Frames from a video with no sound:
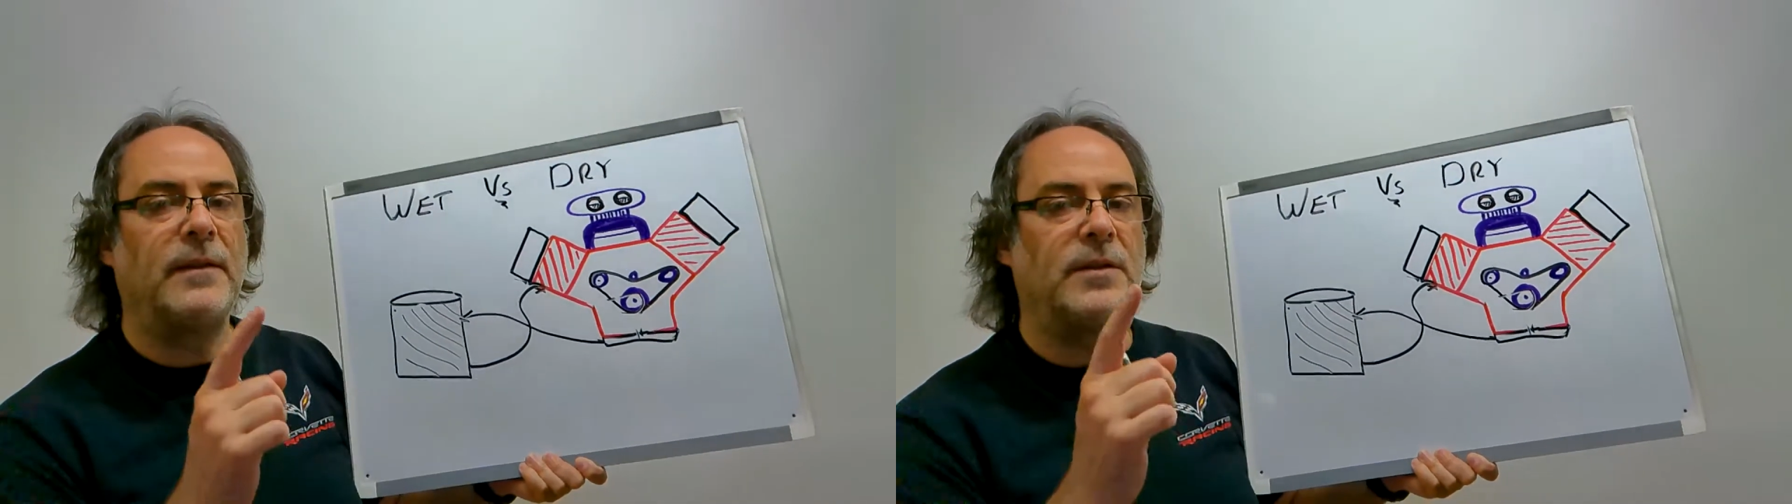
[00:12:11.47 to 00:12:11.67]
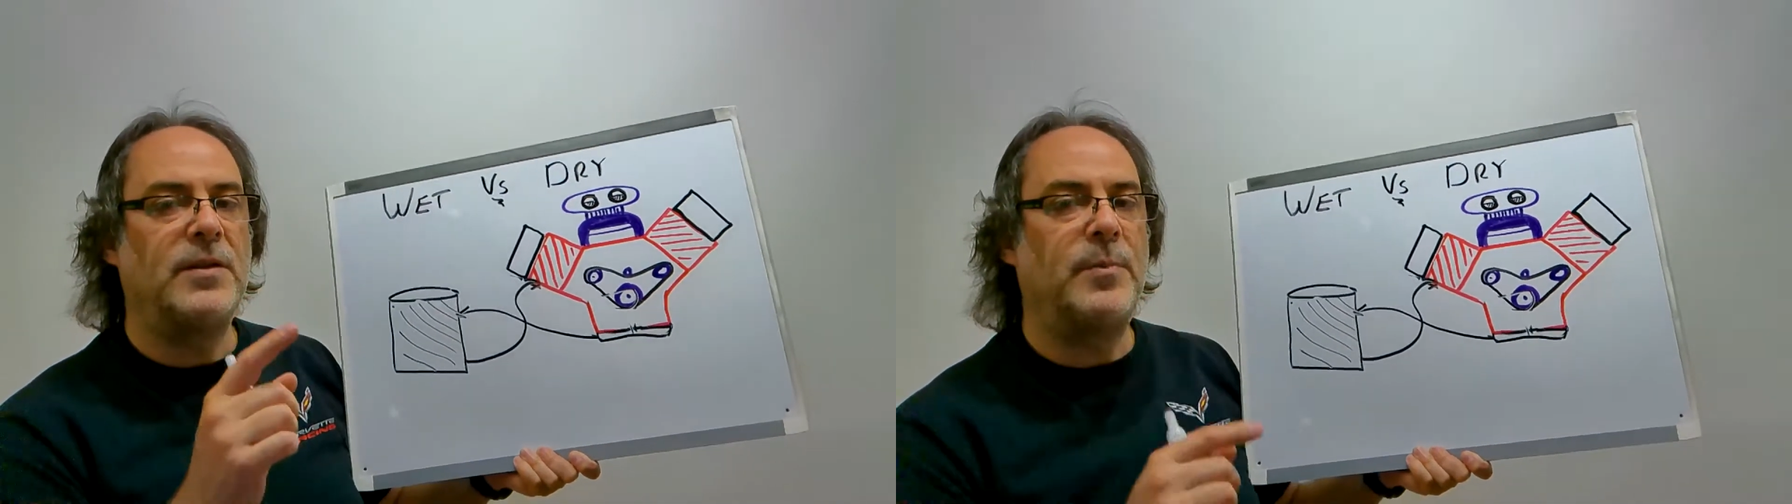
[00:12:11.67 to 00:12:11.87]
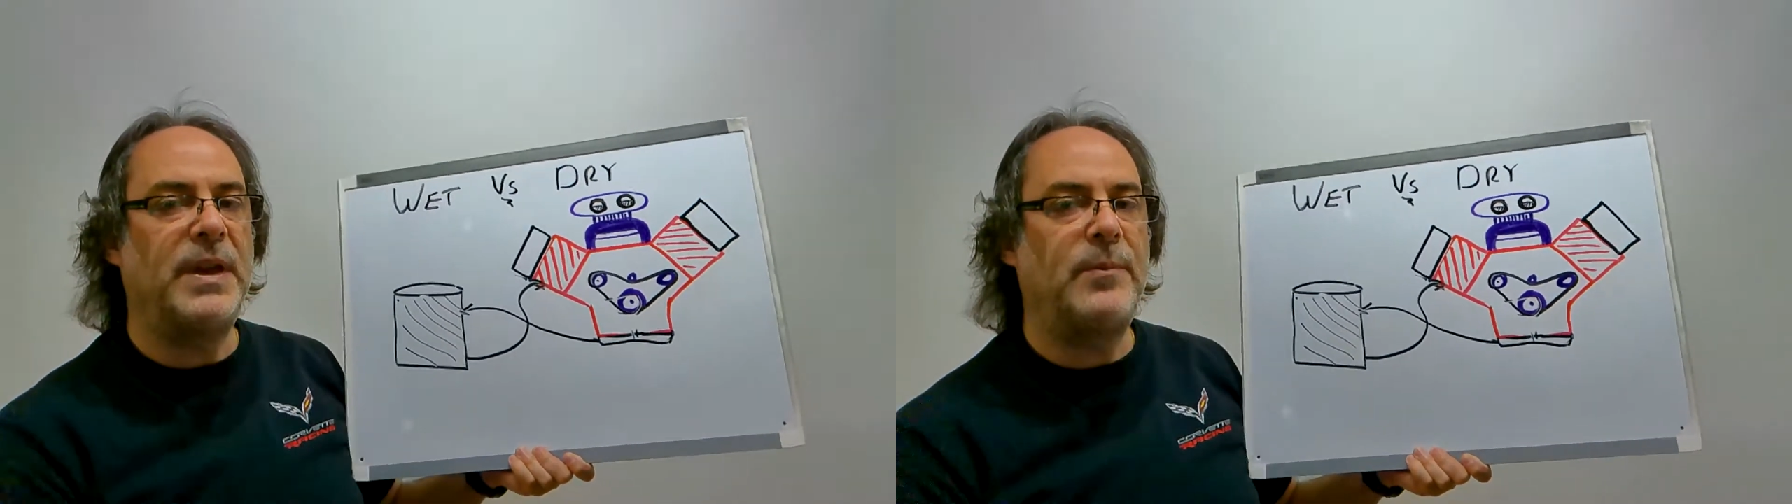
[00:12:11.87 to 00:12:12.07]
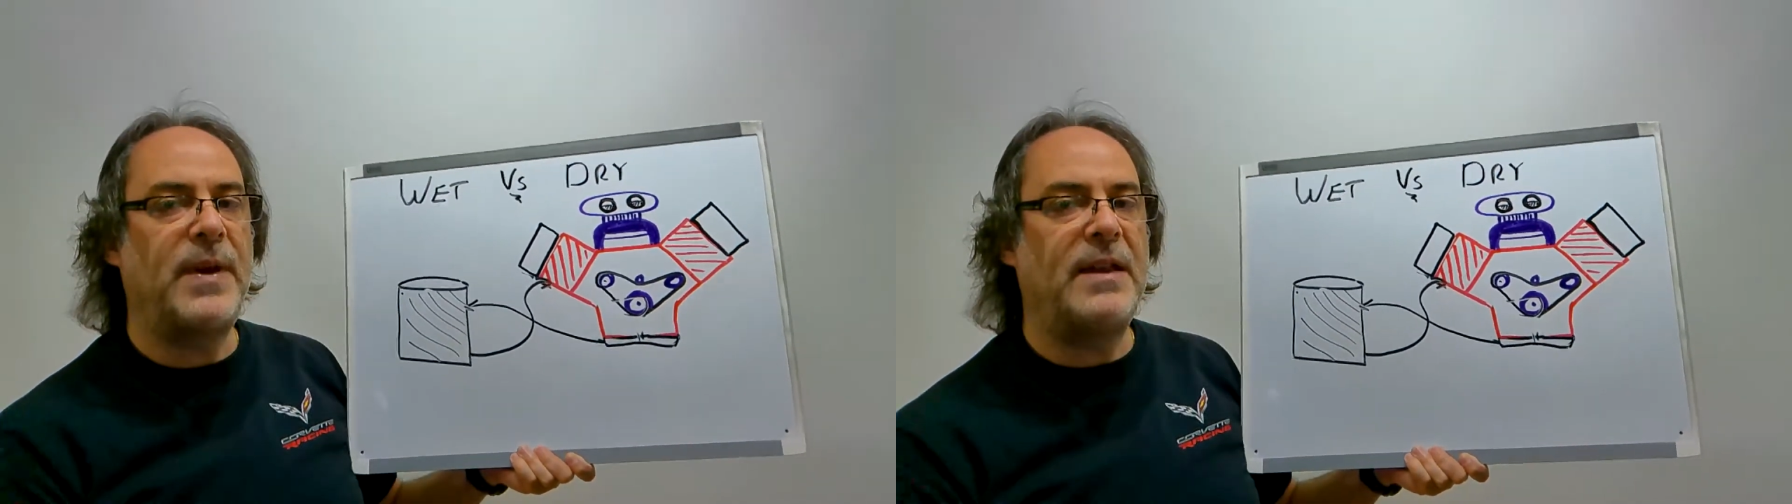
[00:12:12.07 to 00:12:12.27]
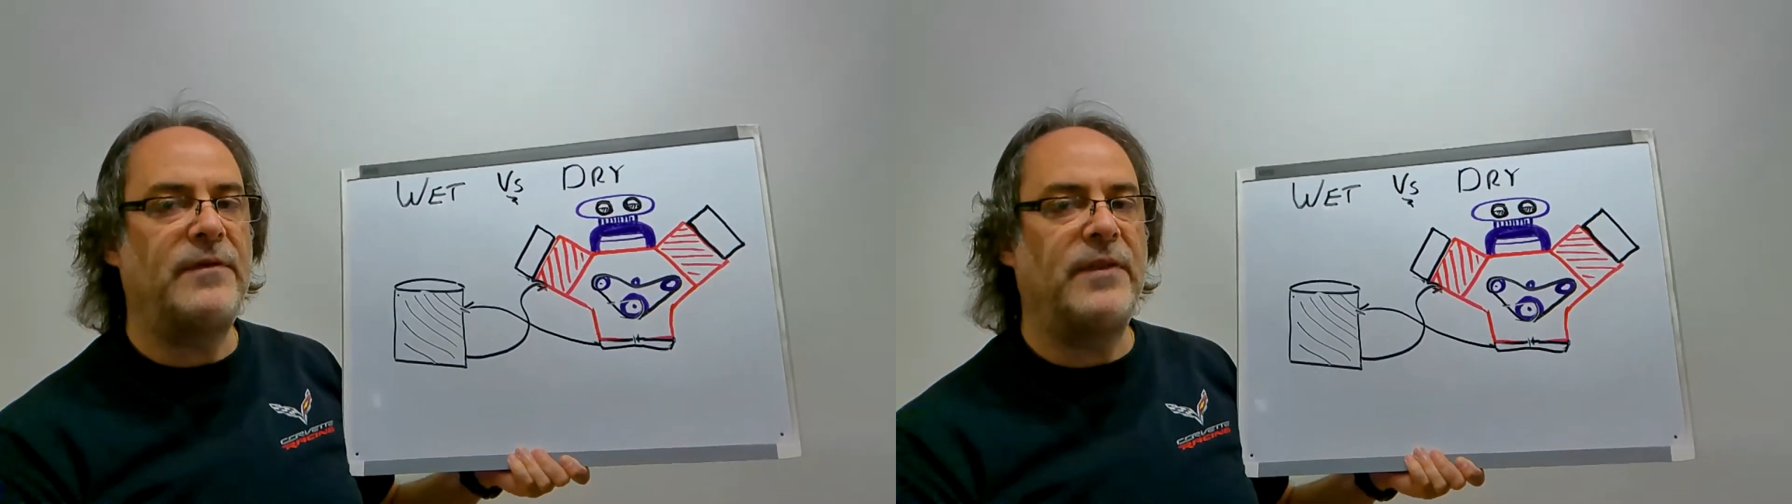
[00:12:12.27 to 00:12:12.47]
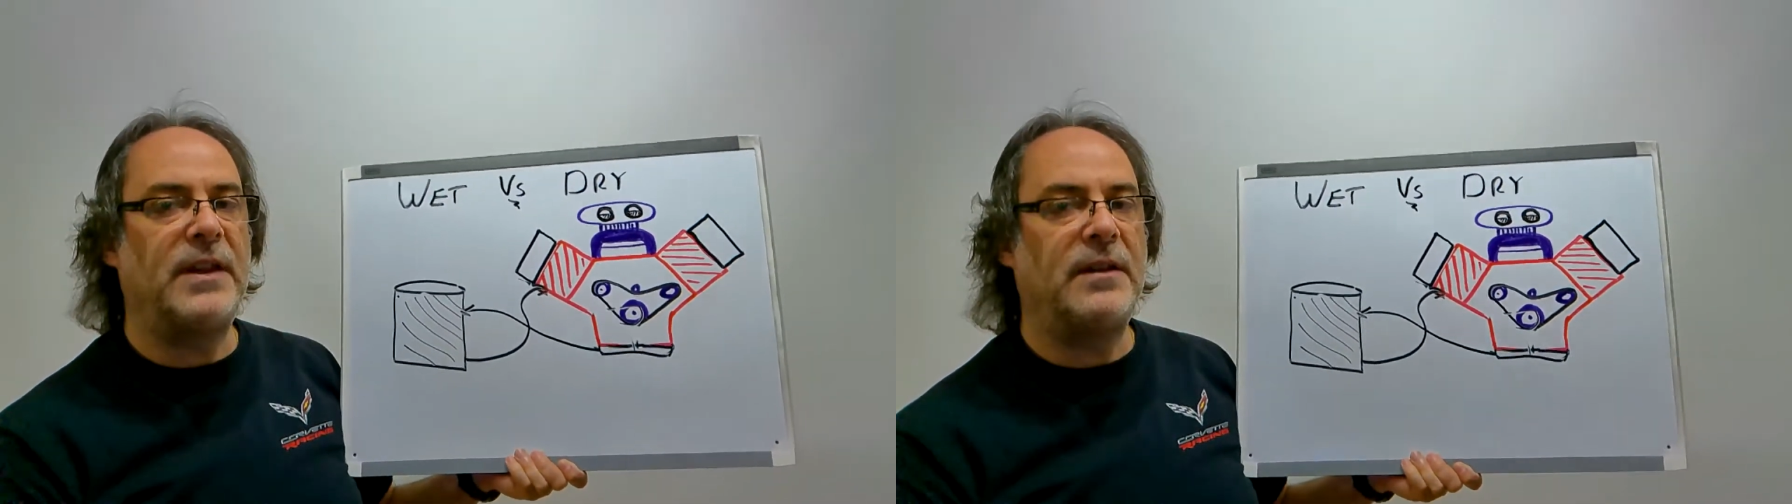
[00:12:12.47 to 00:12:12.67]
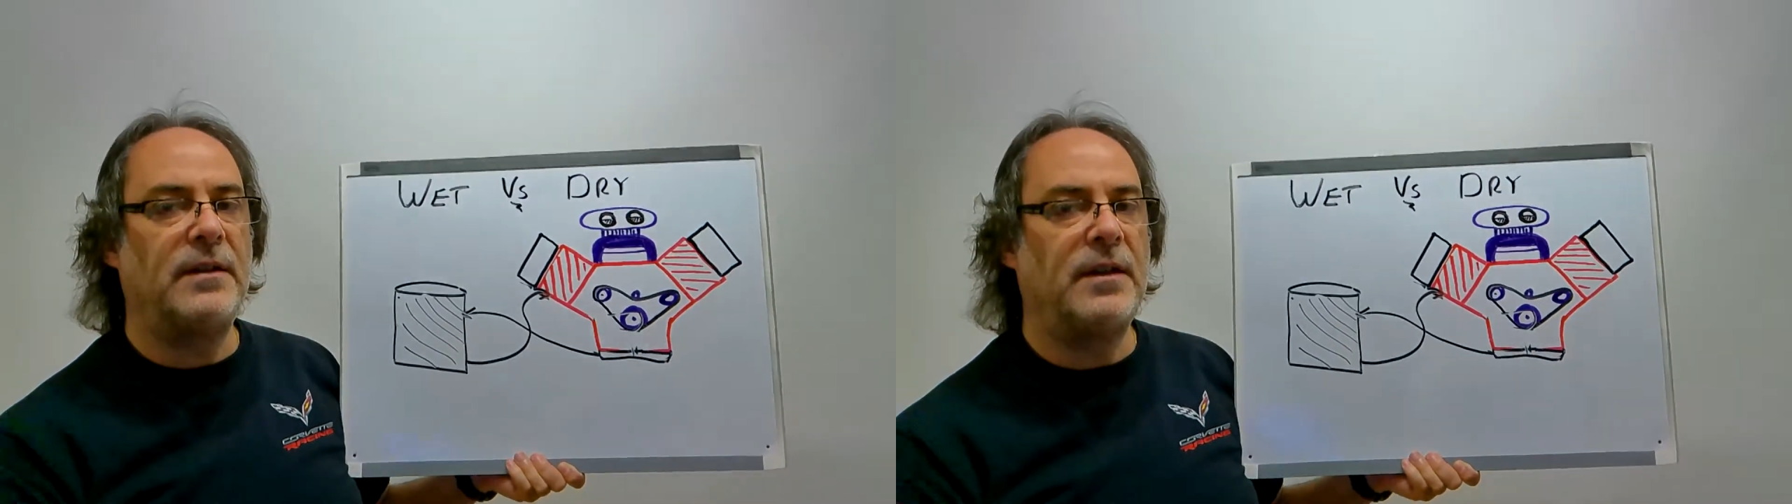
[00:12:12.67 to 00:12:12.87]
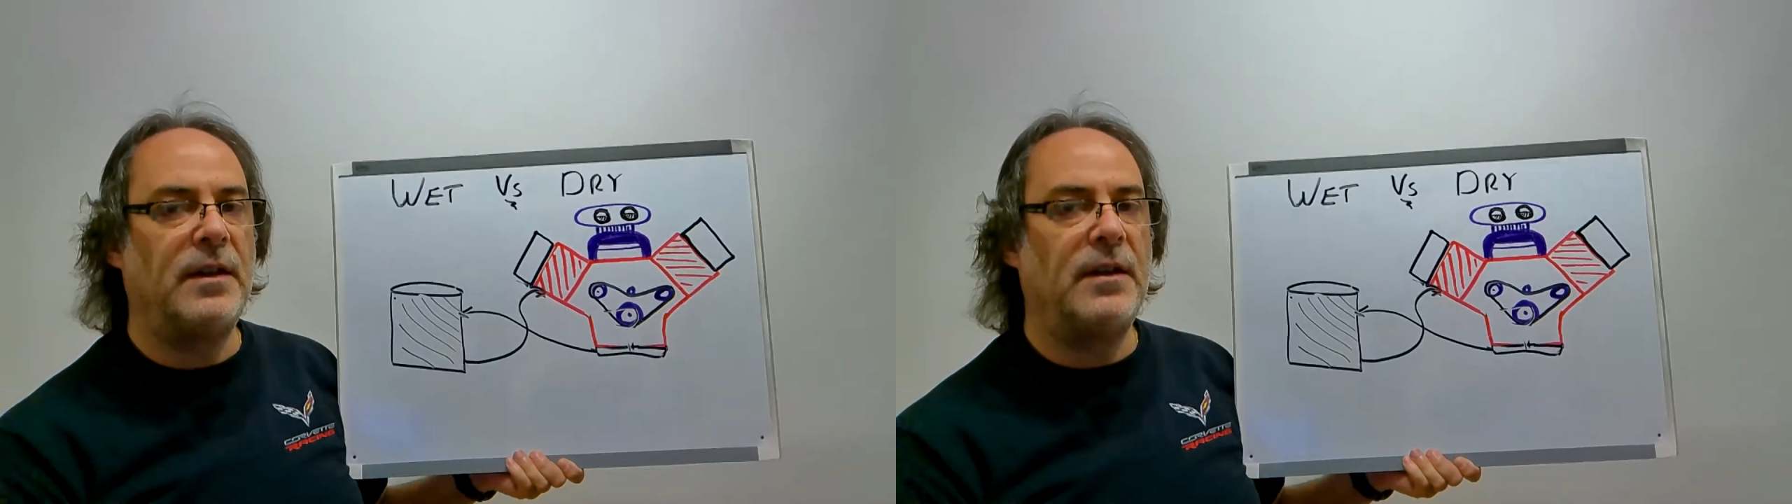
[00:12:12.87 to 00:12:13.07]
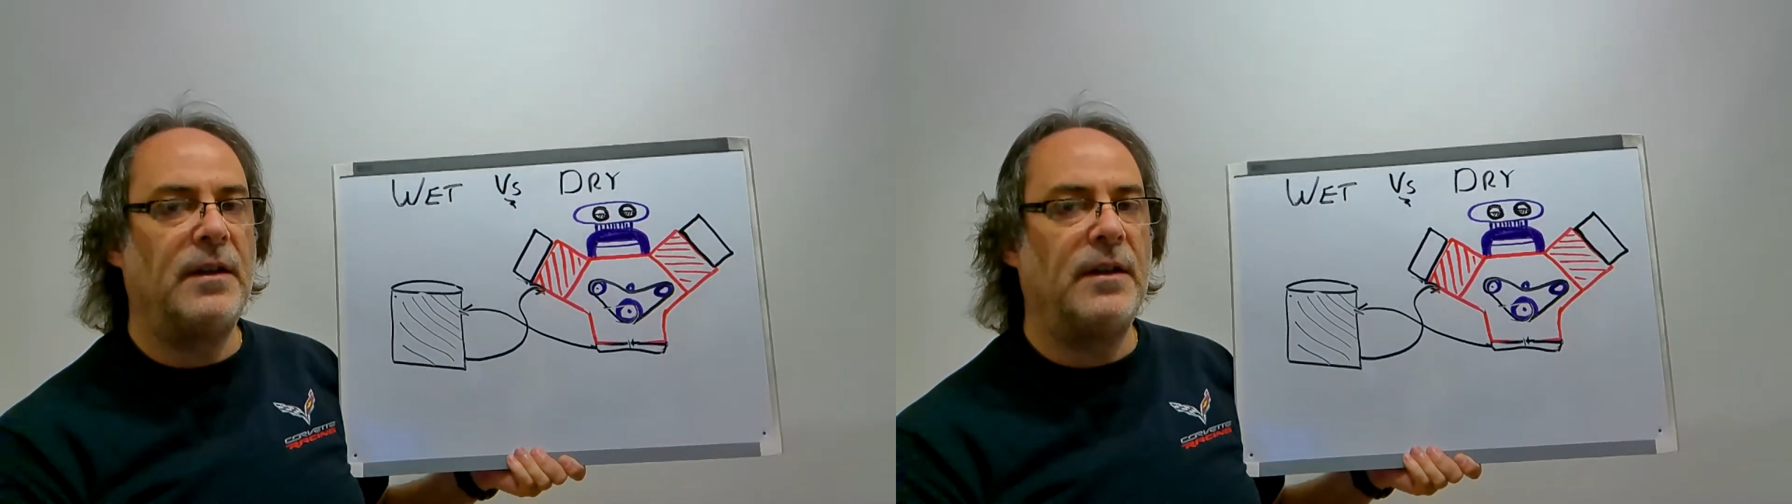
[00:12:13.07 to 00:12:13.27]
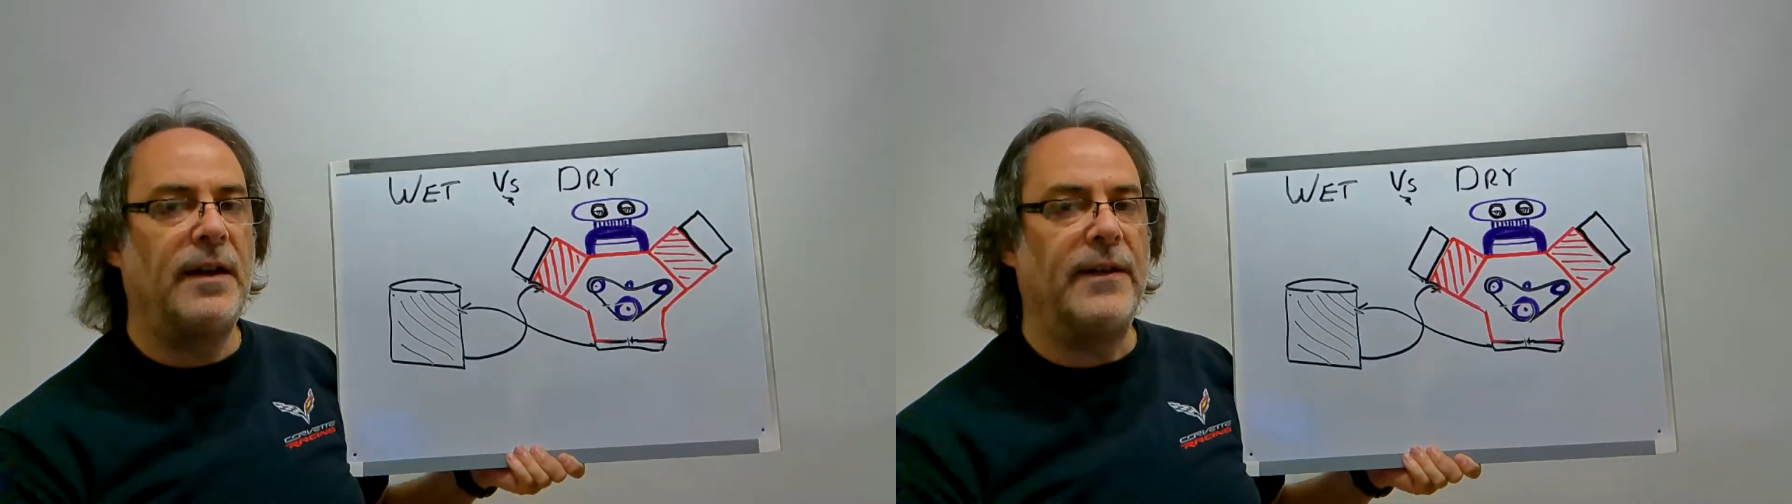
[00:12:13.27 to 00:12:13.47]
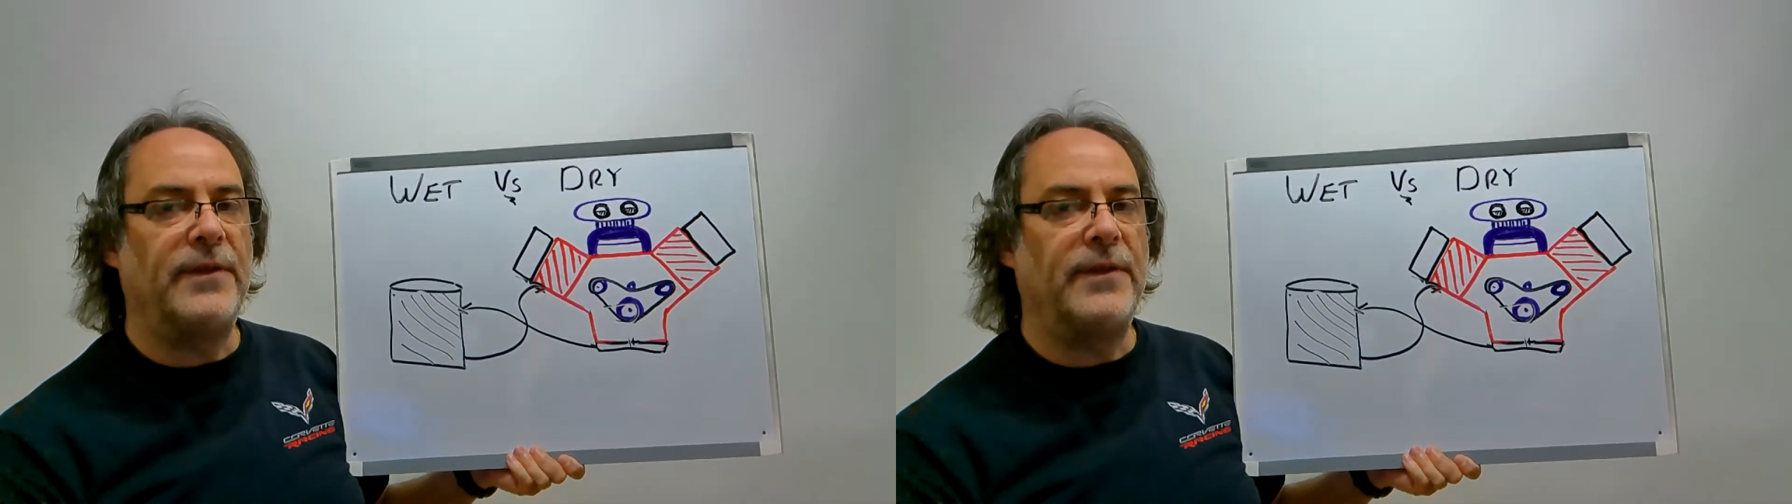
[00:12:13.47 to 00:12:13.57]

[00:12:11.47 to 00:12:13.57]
It's a big benefit of